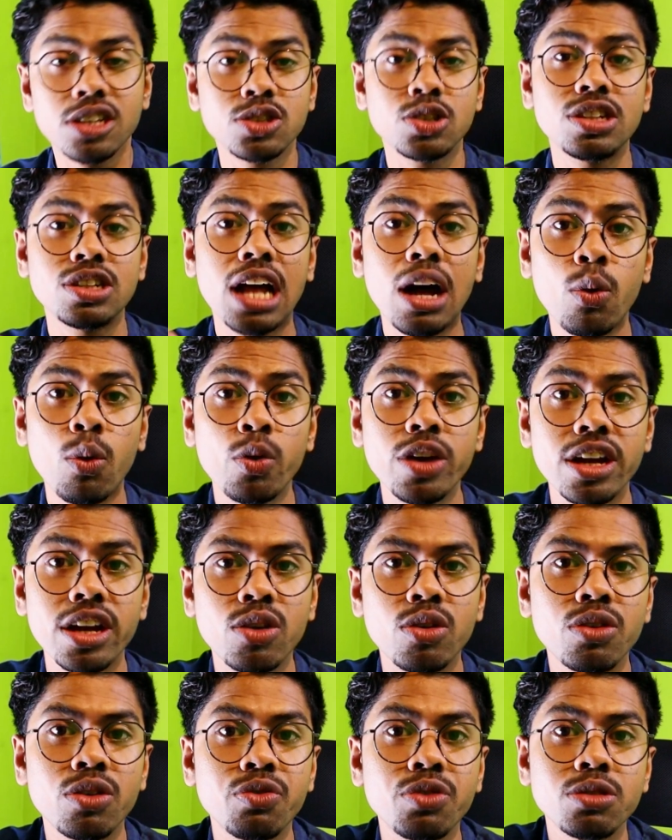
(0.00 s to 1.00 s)
So now we are
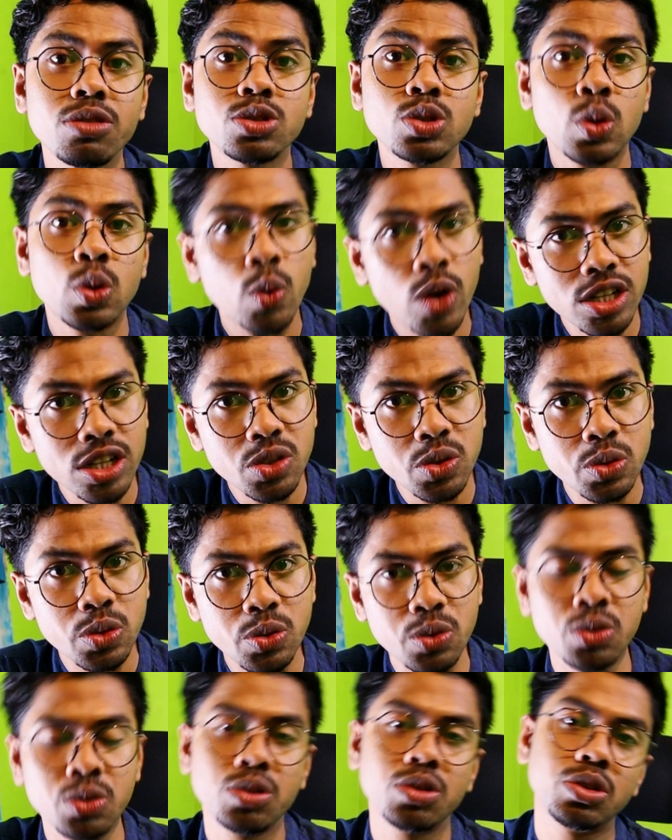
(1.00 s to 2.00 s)
confused what to
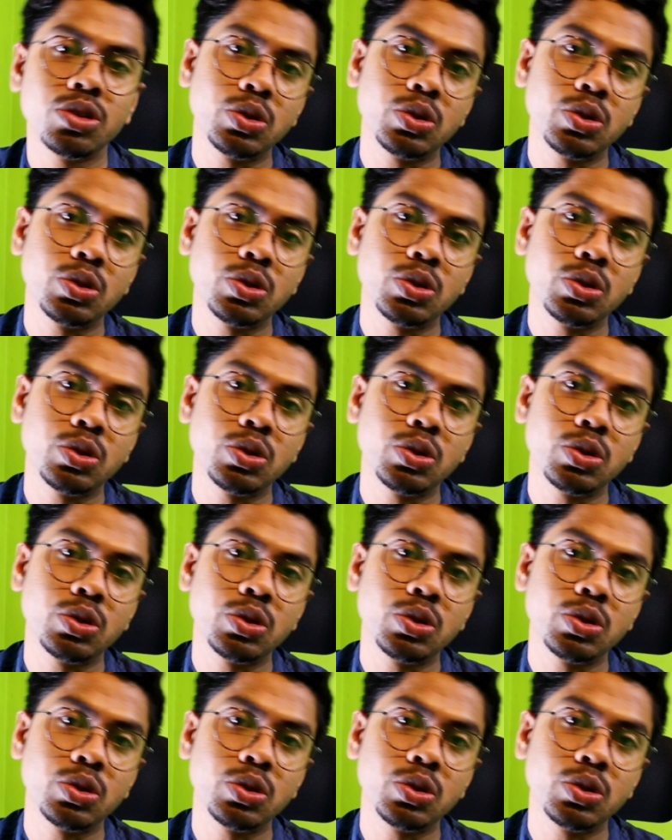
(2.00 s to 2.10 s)
do.